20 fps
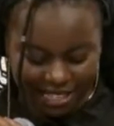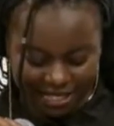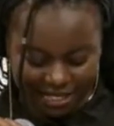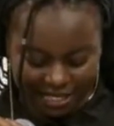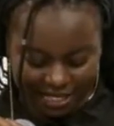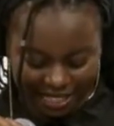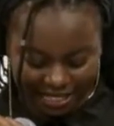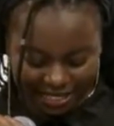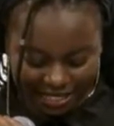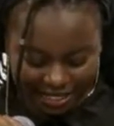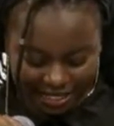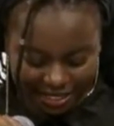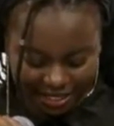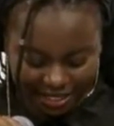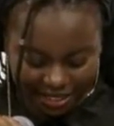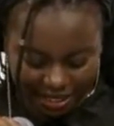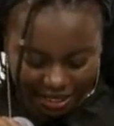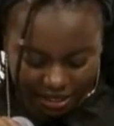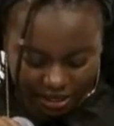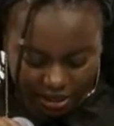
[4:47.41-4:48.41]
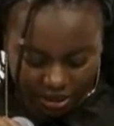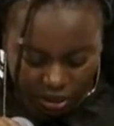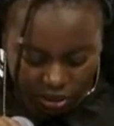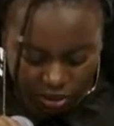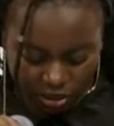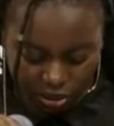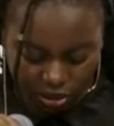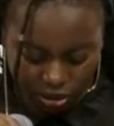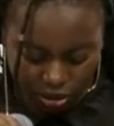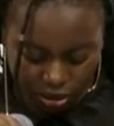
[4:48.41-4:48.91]
Statistics
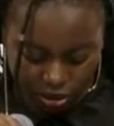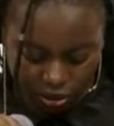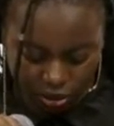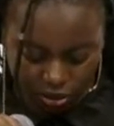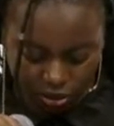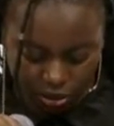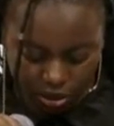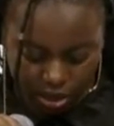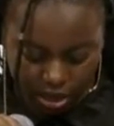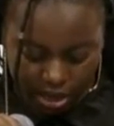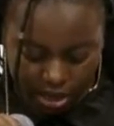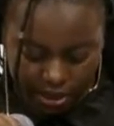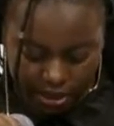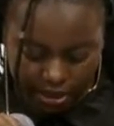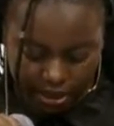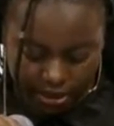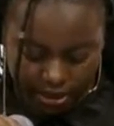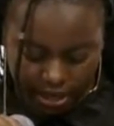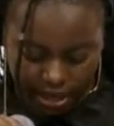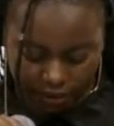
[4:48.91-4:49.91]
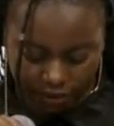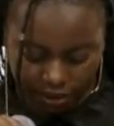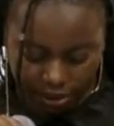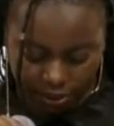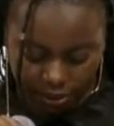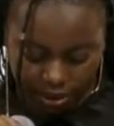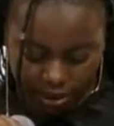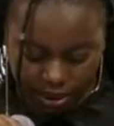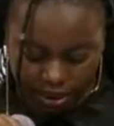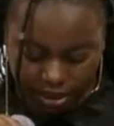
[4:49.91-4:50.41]
also show that every
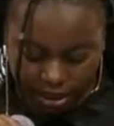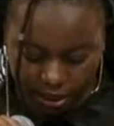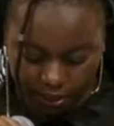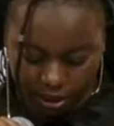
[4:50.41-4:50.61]
minute,